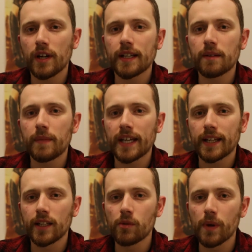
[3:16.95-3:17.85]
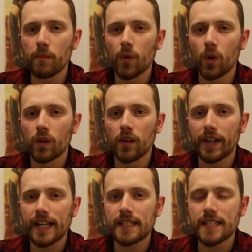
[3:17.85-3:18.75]
trying to make a little bit more of
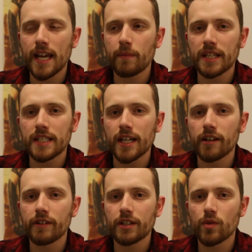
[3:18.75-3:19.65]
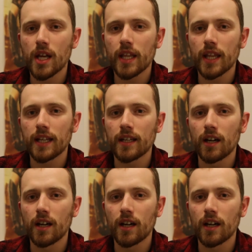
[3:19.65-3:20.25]
an entertainment series rather than